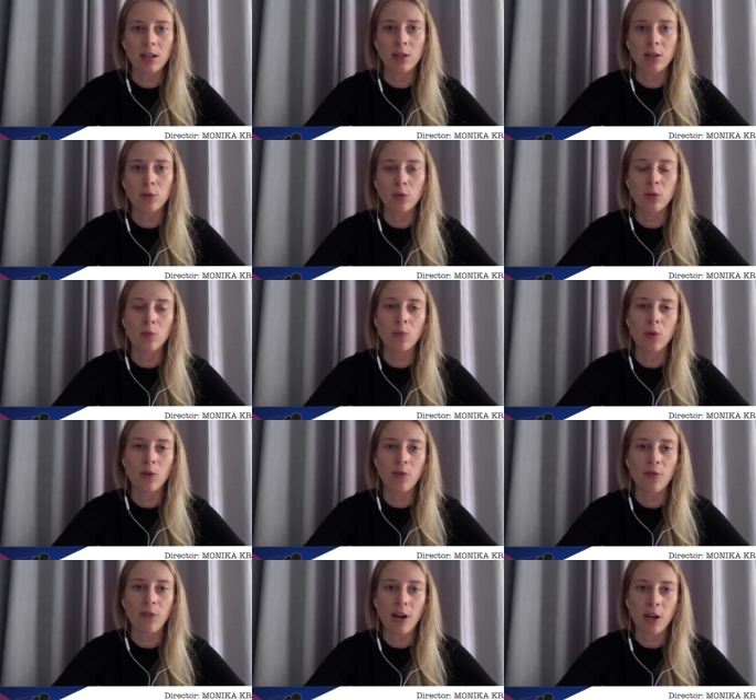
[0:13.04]
tomb
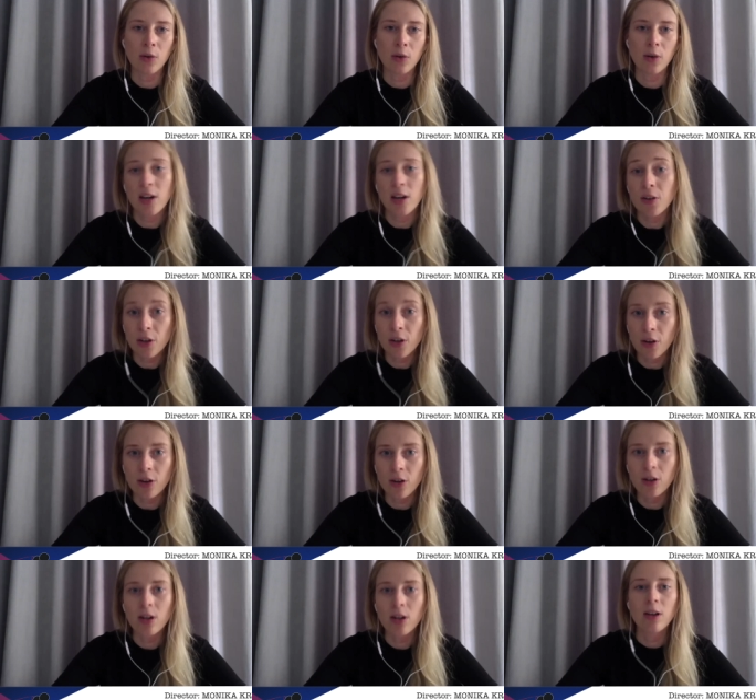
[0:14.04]
of Pharaoh
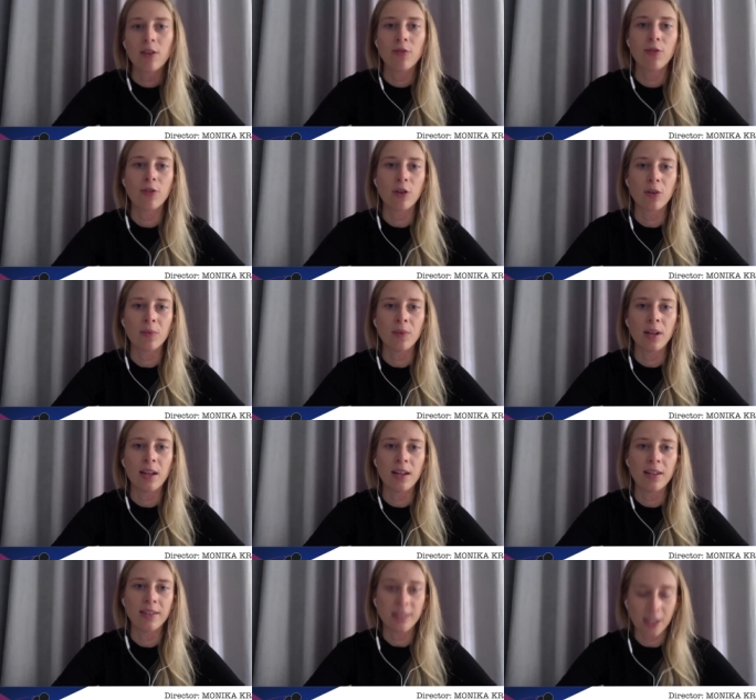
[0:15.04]
Herihor from
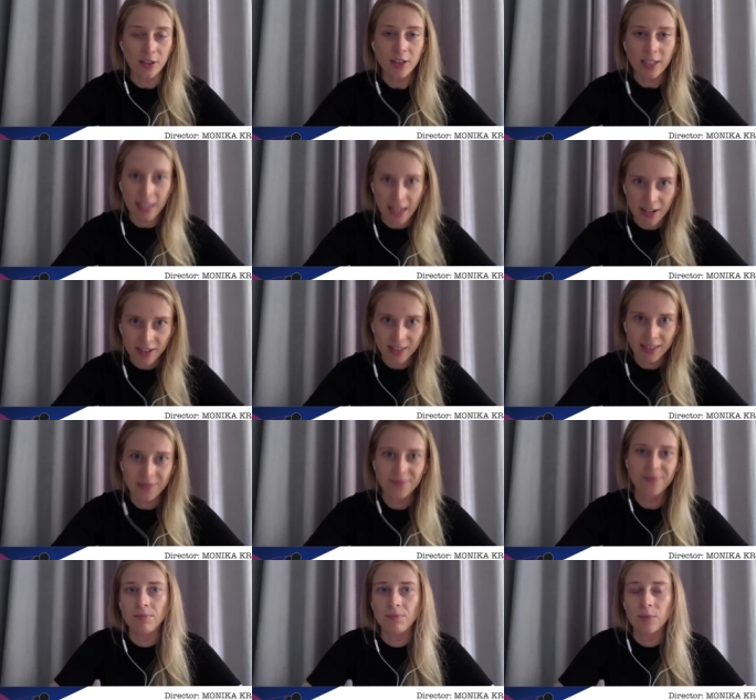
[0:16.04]
30 years.
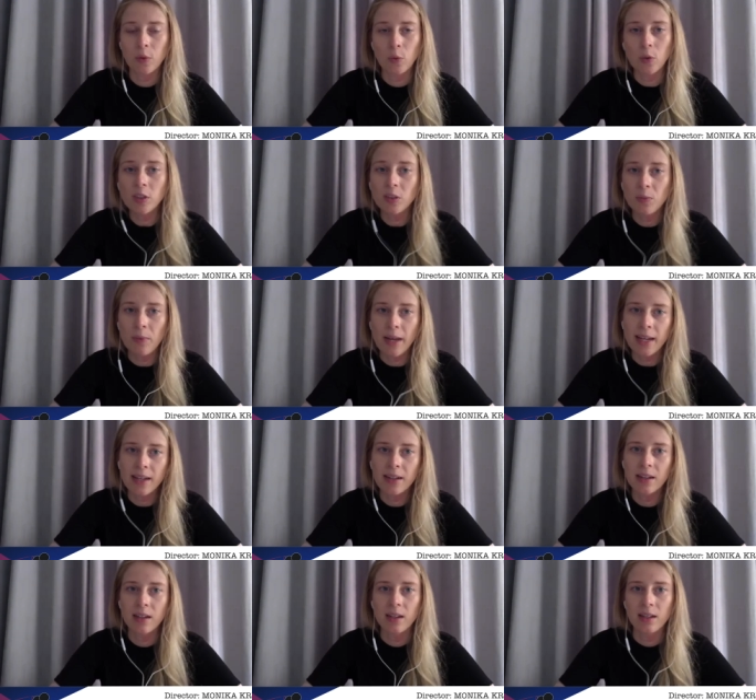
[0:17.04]
What
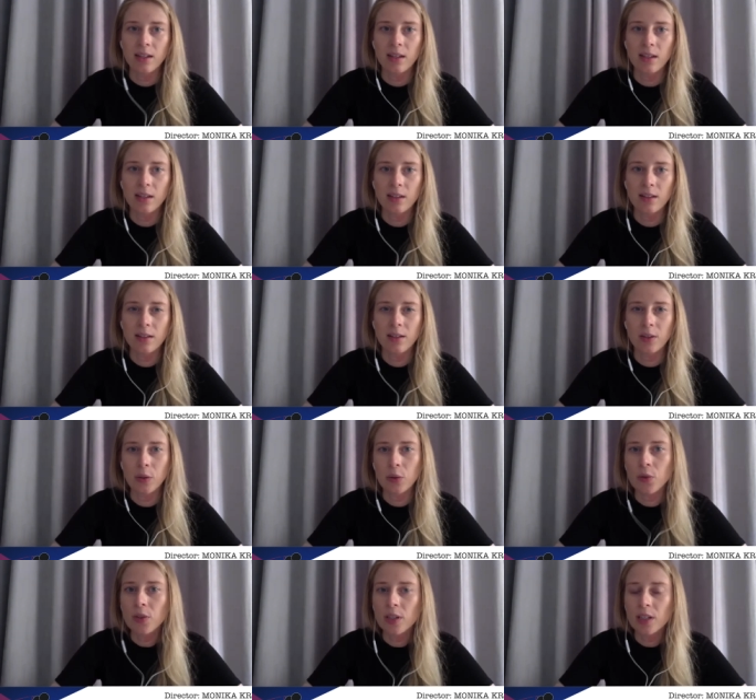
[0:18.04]
makes it
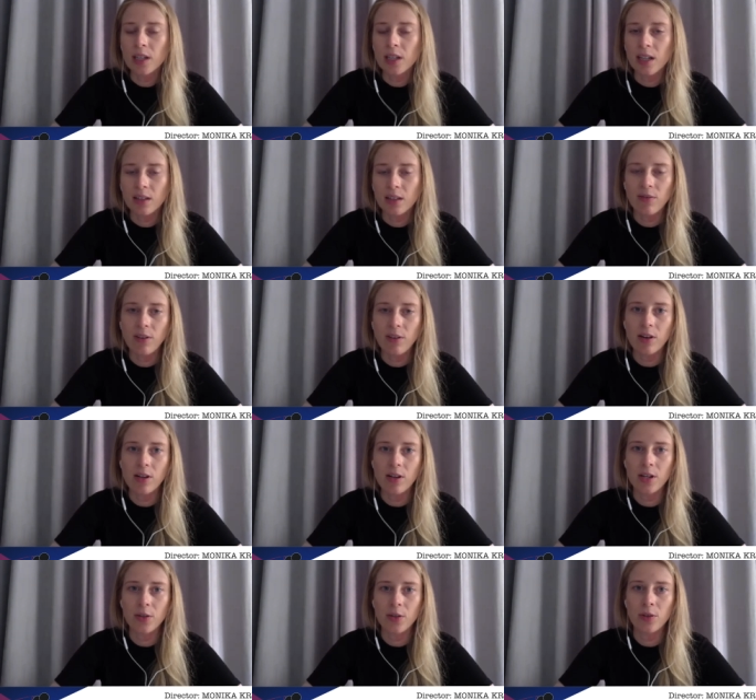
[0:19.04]
unique and
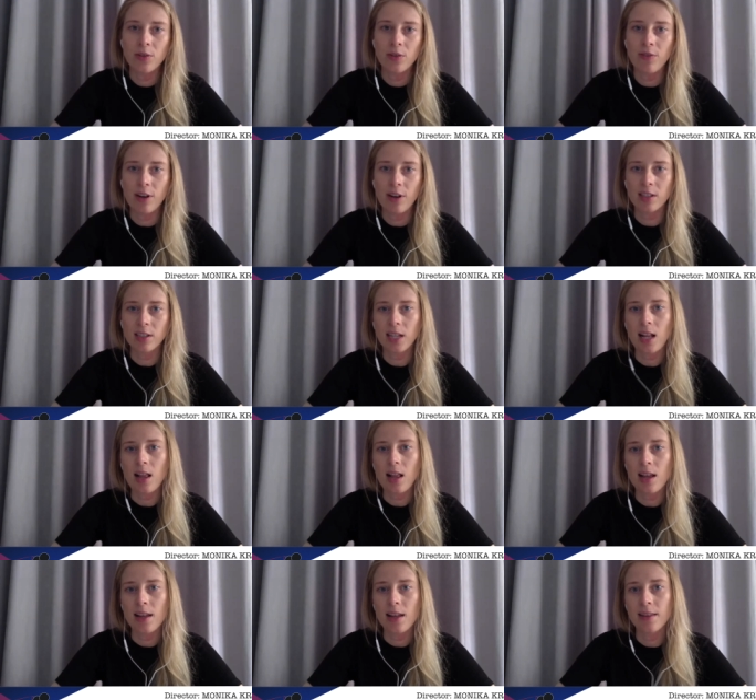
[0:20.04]
very
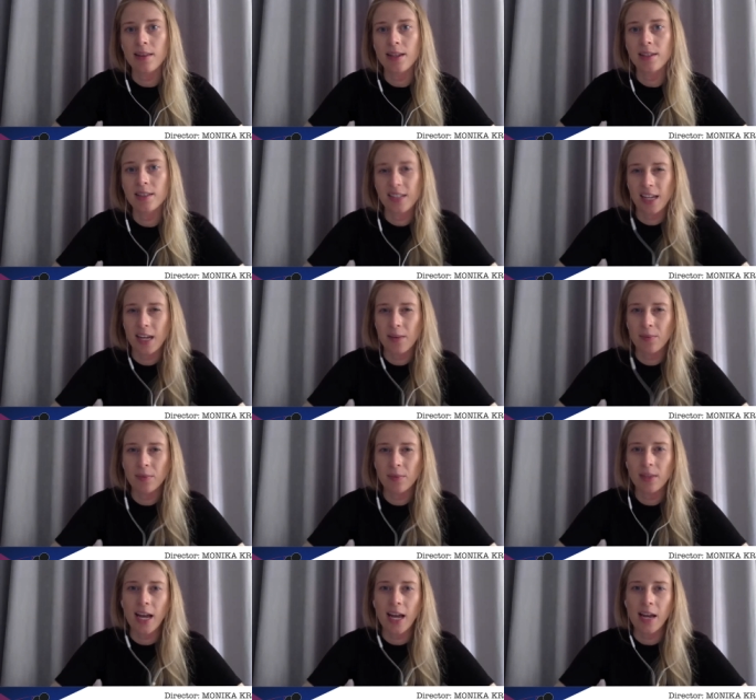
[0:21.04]
universal and the
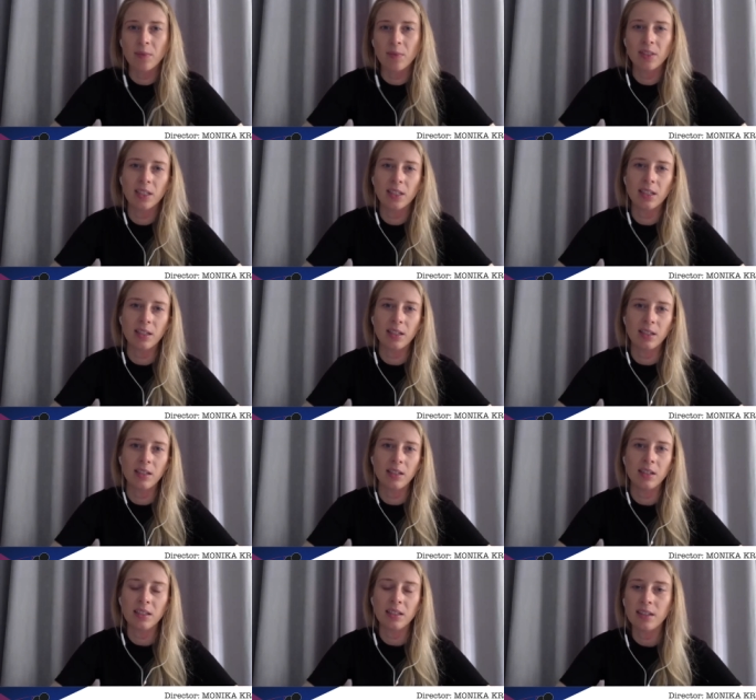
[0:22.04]
same times
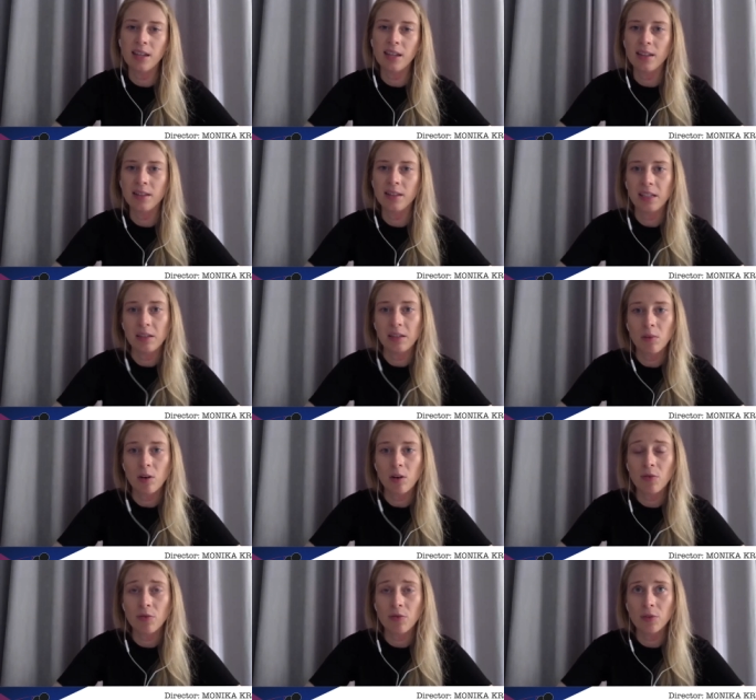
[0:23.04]
in the theme
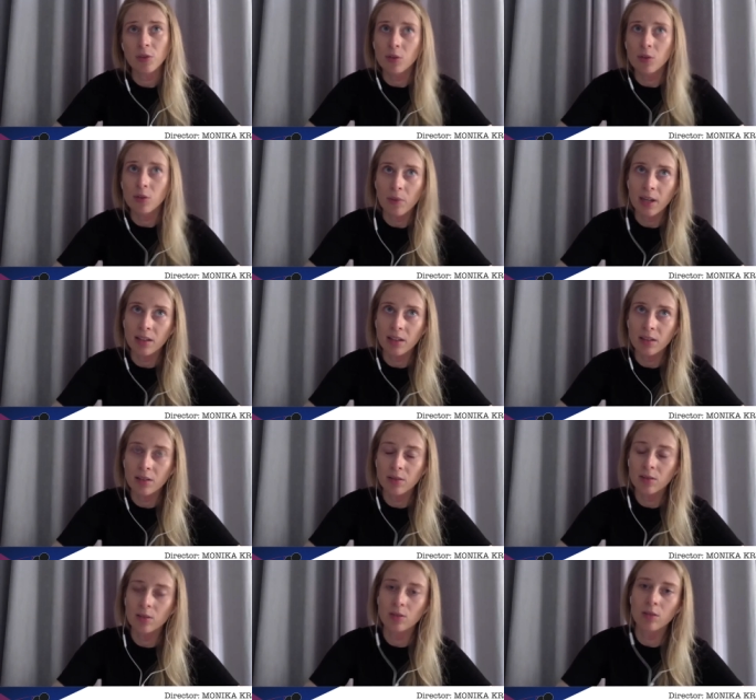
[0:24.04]
of
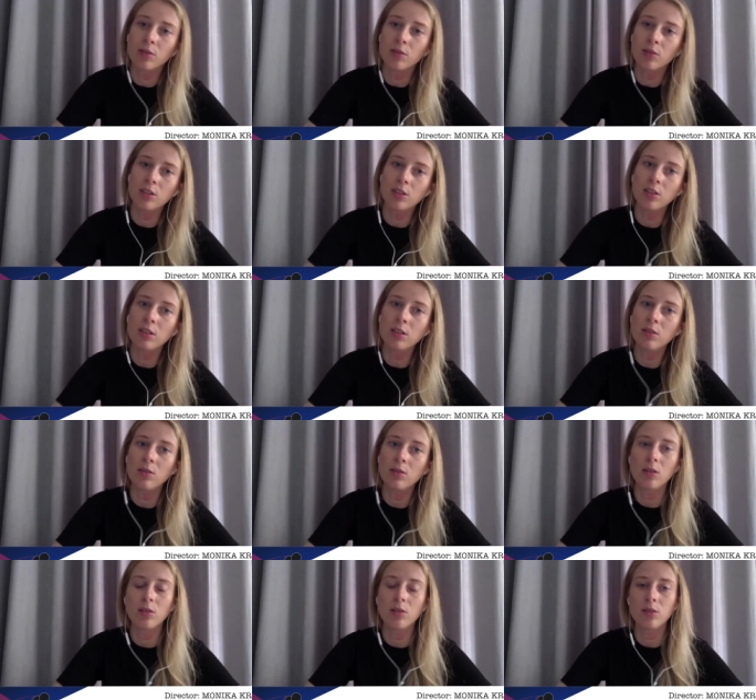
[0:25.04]
human condition
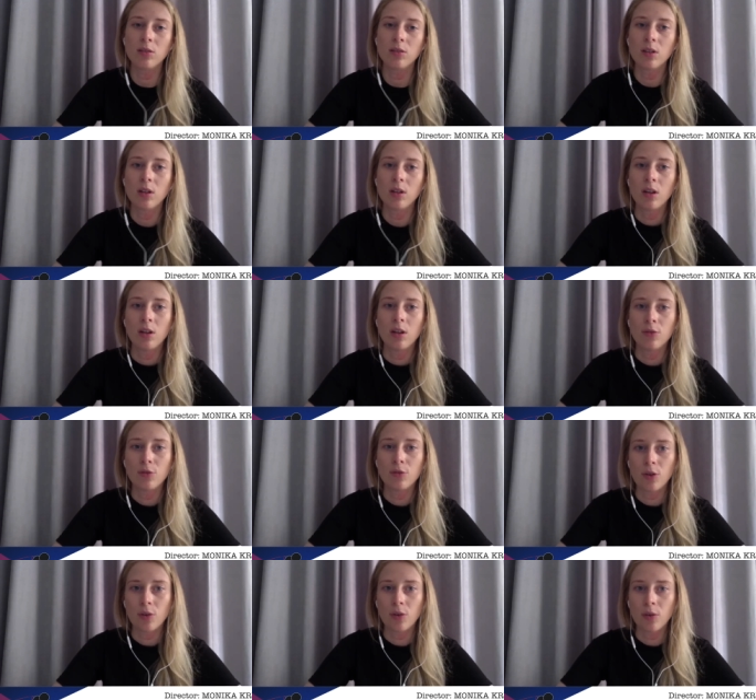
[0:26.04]
told
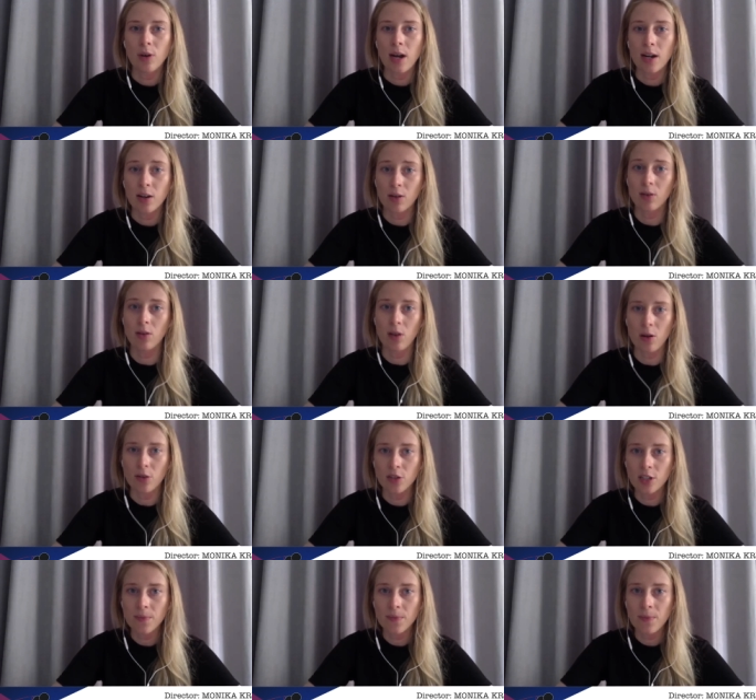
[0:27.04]
through
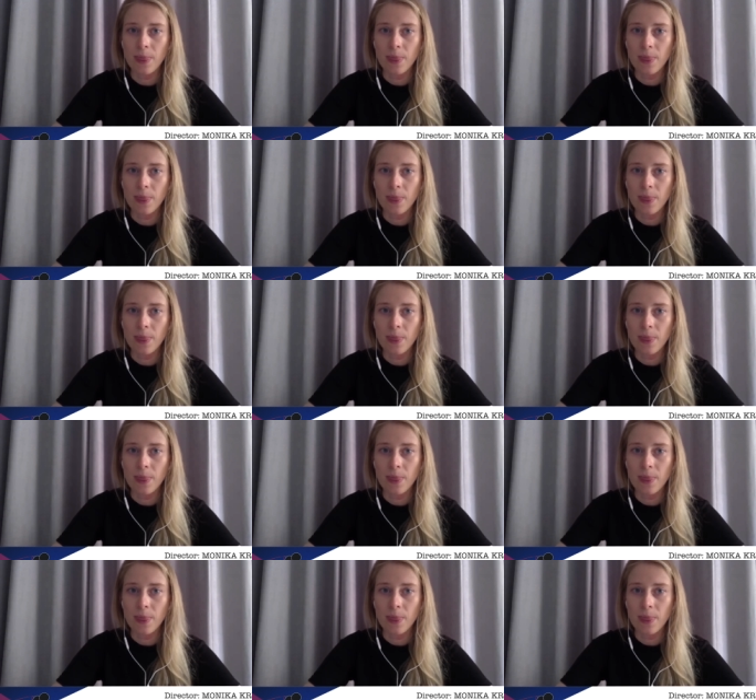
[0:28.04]
archaeology?